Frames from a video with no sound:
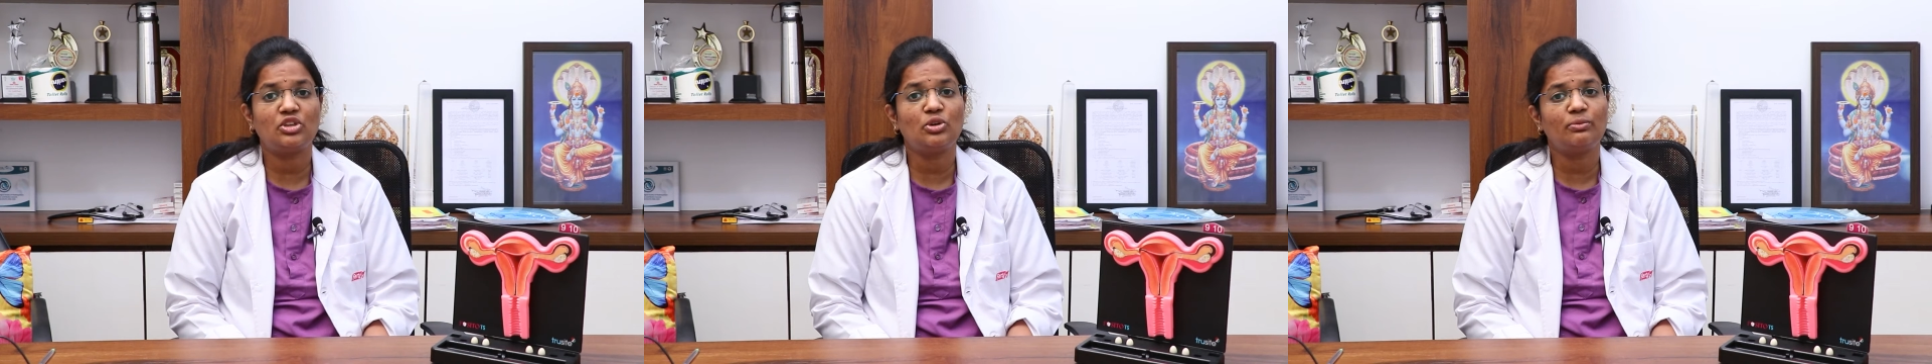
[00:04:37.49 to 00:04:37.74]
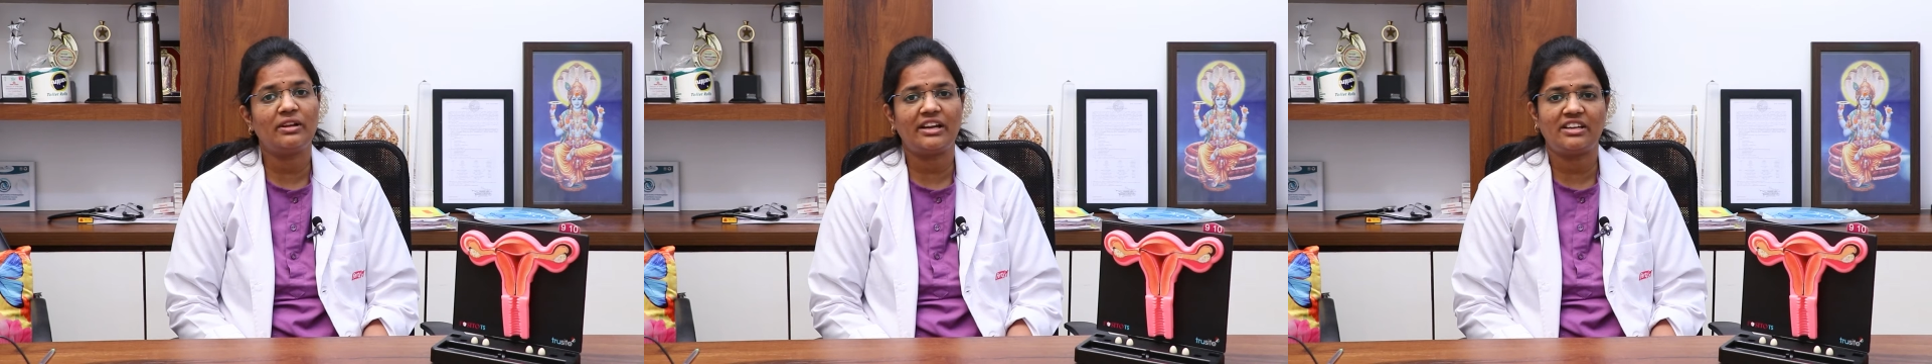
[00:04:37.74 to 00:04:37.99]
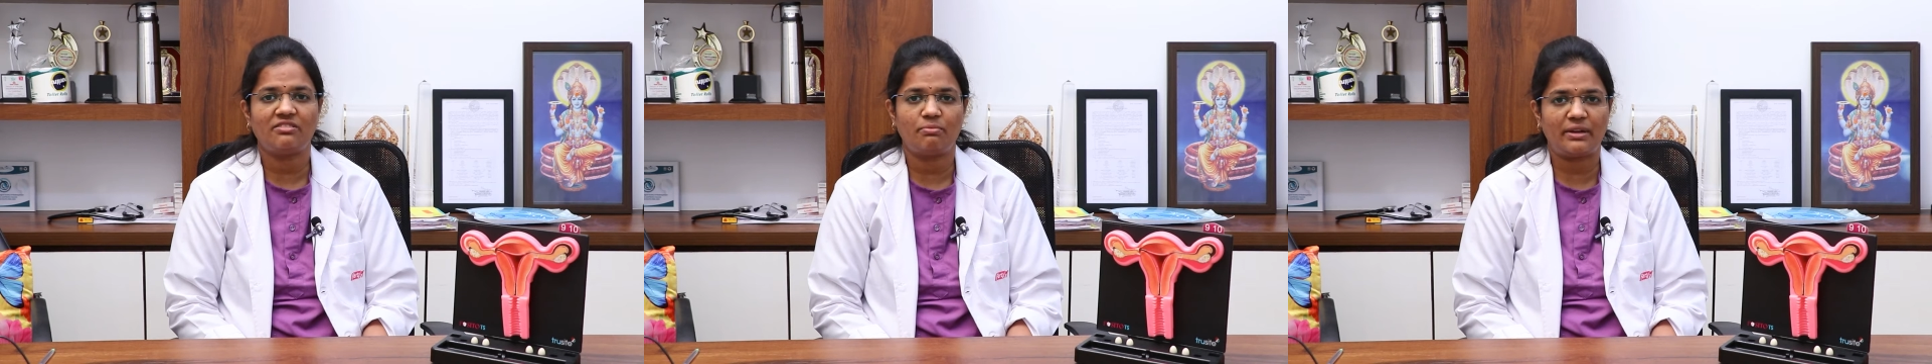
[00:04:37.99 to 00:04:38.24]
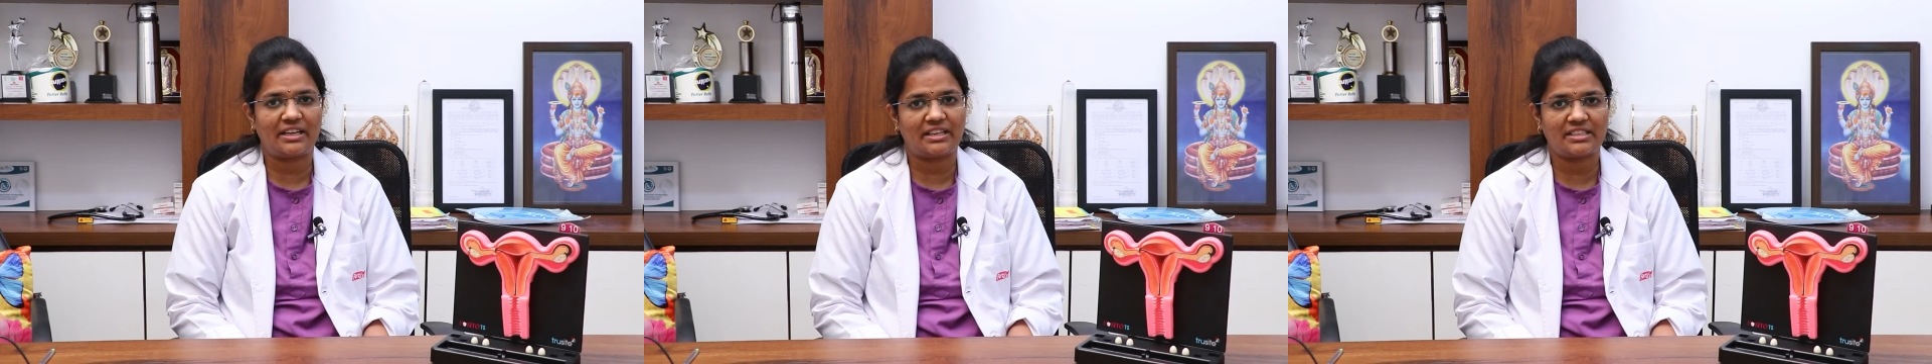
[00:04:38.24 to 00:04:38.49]
cumulative
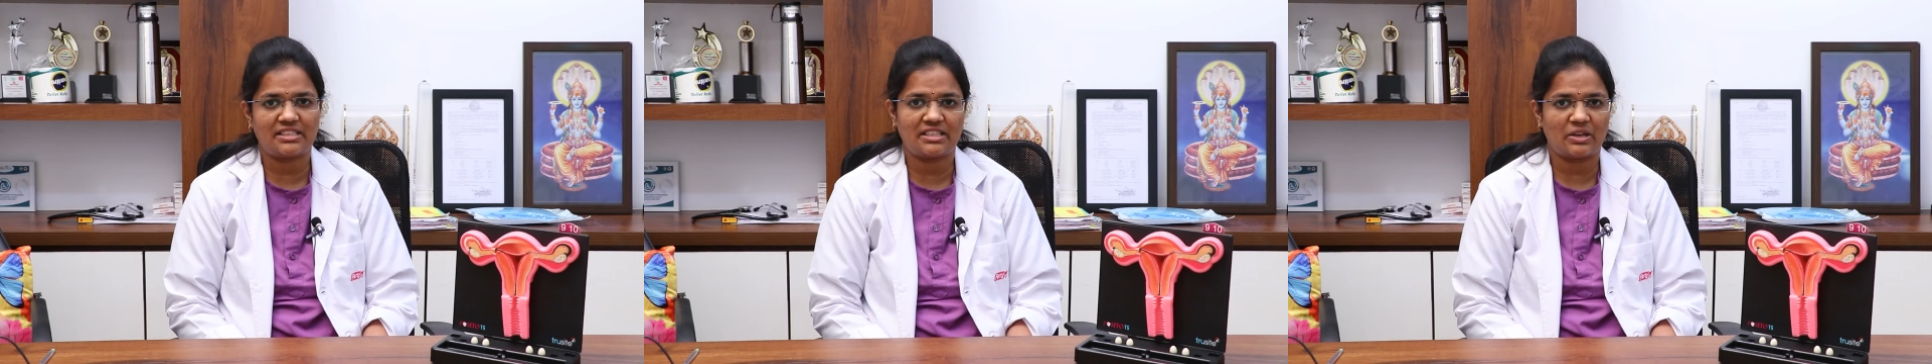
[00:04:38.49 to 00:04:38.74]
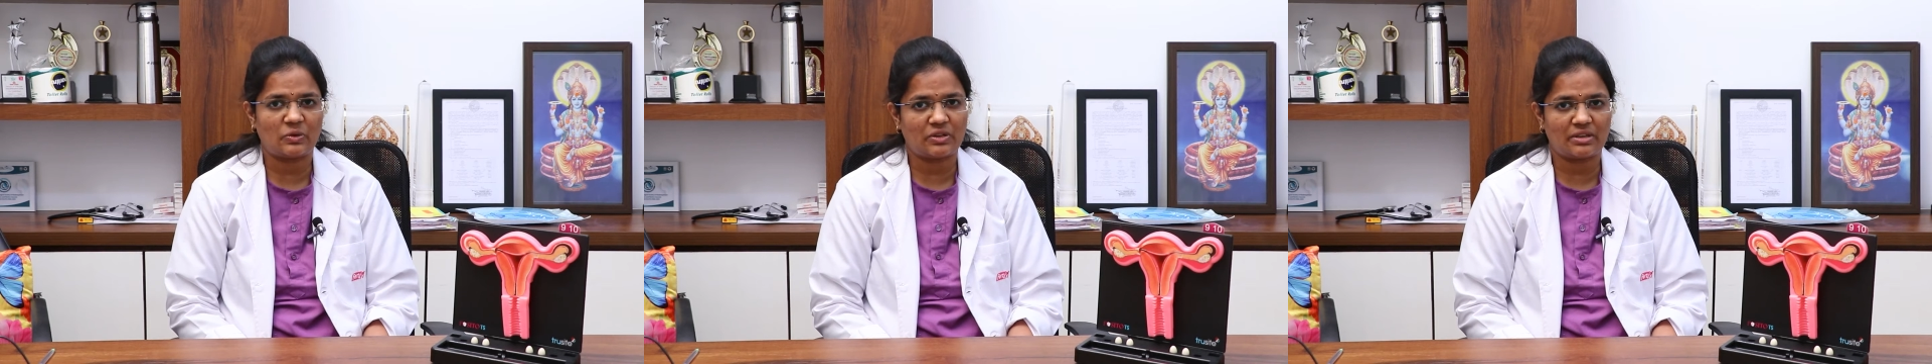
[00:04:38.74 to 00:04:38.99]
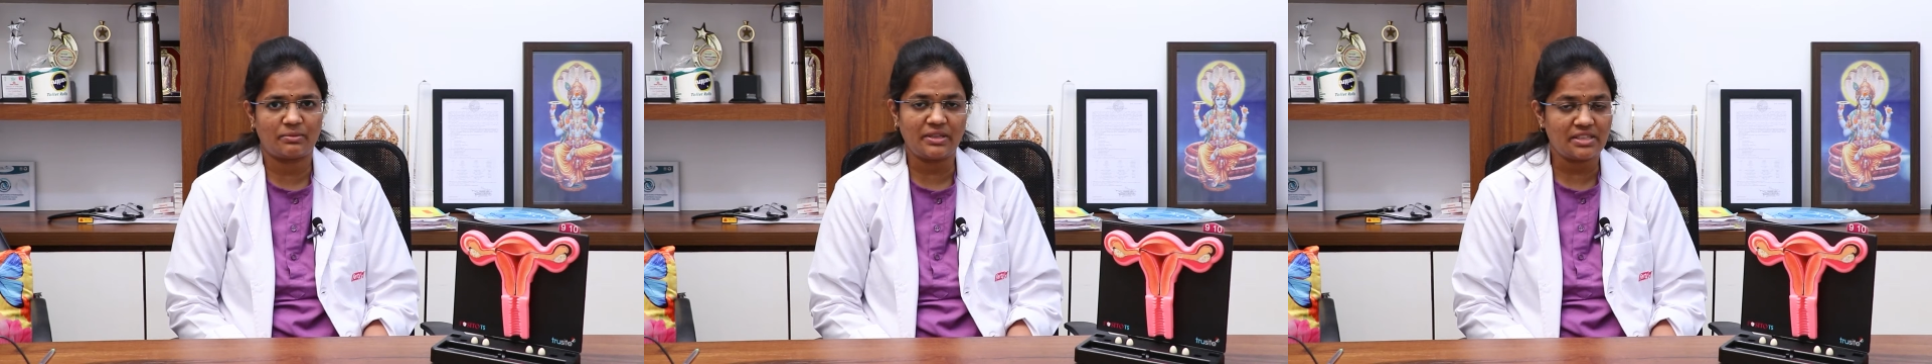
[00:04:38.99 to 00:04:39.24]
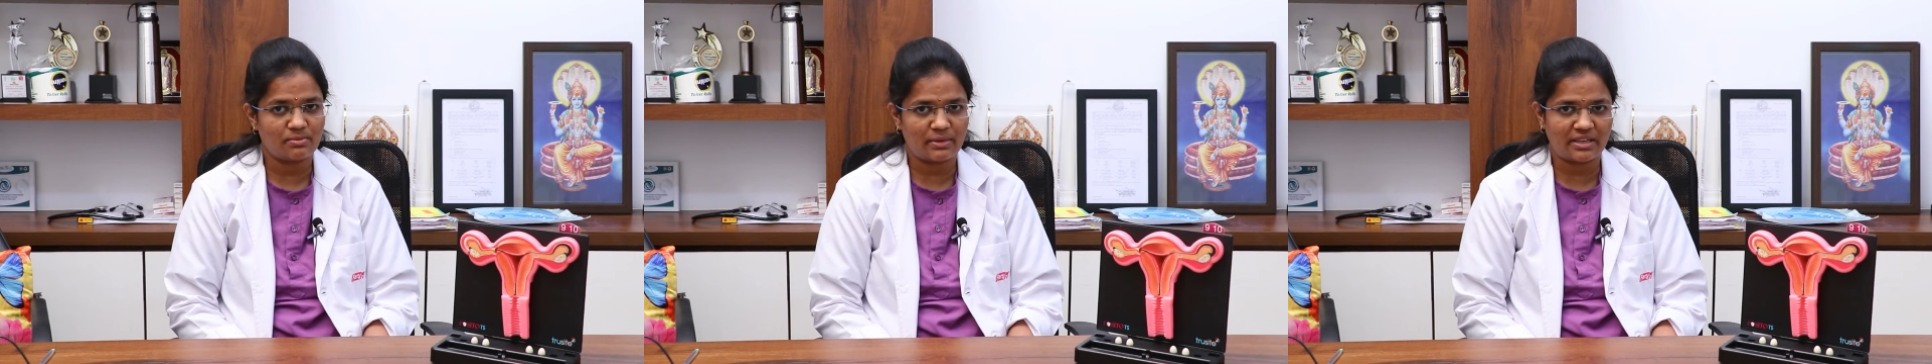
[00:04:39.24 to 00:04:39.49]
pregnancy outcome
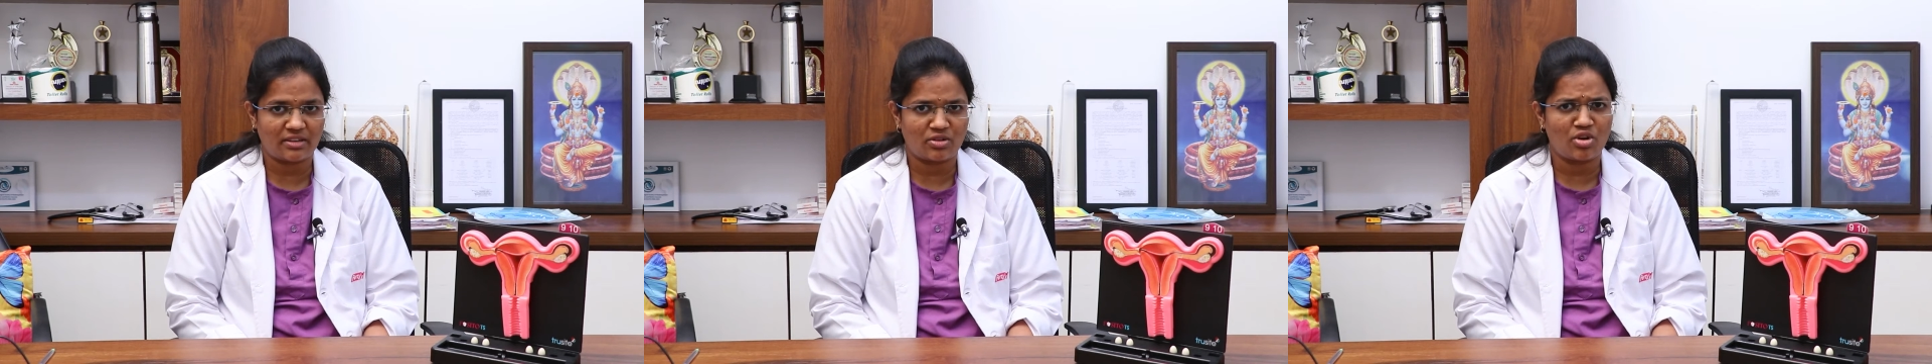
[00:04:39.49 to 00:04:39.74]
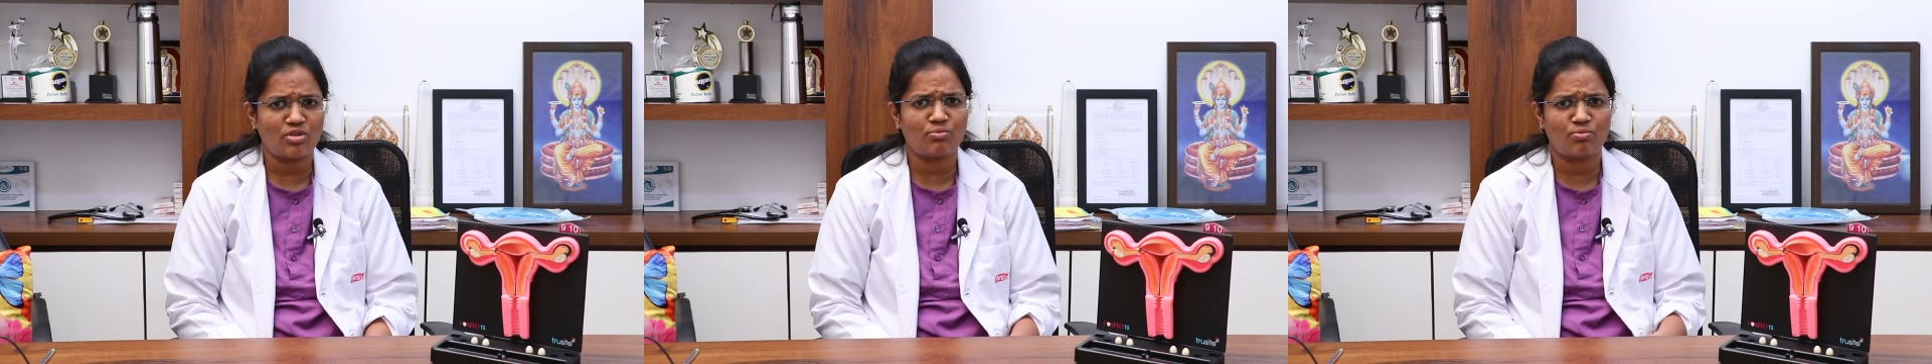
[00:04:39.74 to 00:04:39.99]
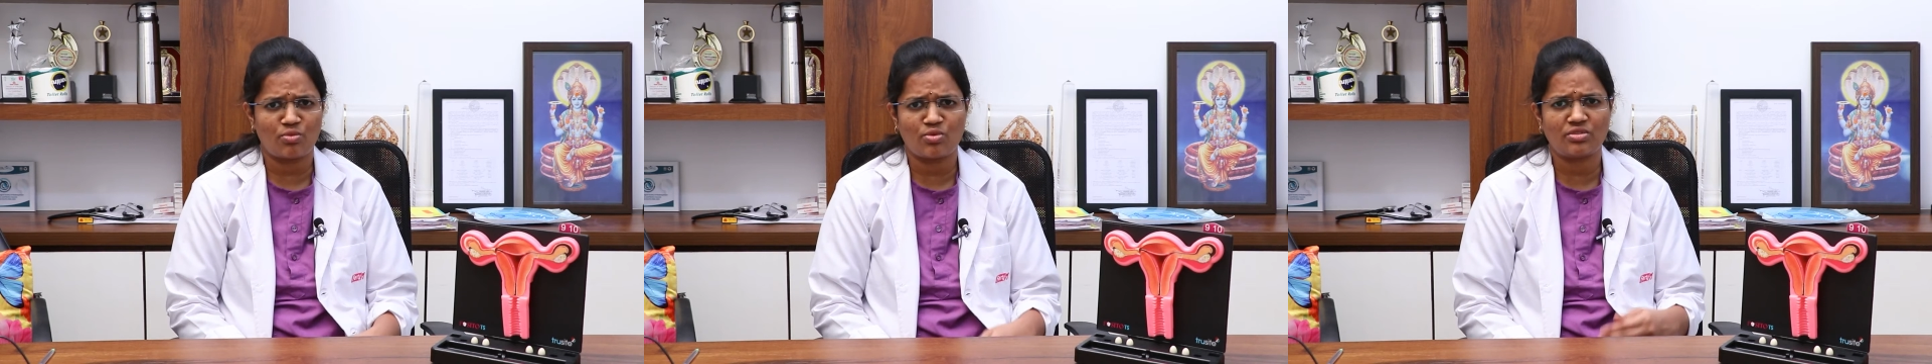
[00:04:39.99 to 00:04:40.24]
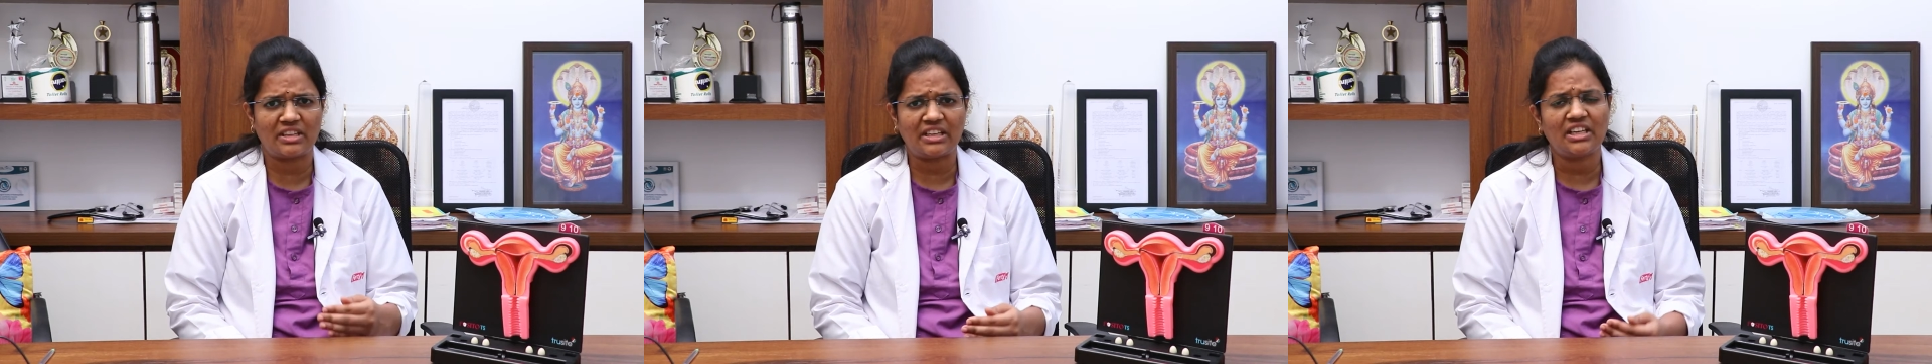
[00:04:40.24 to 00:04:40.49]
is better, not
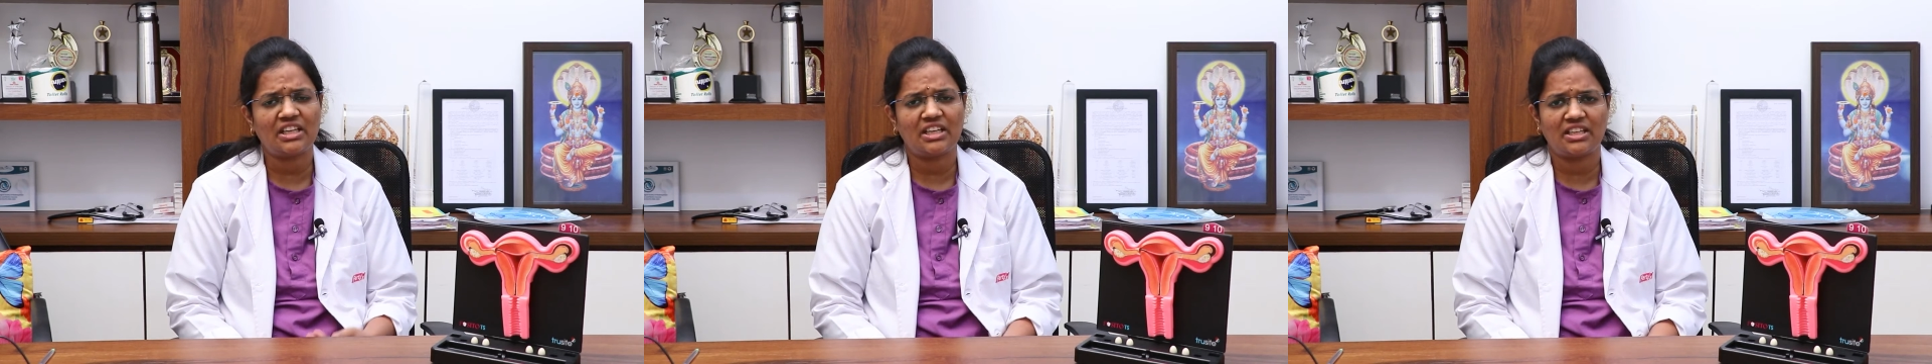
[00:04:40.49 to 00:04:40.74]
more than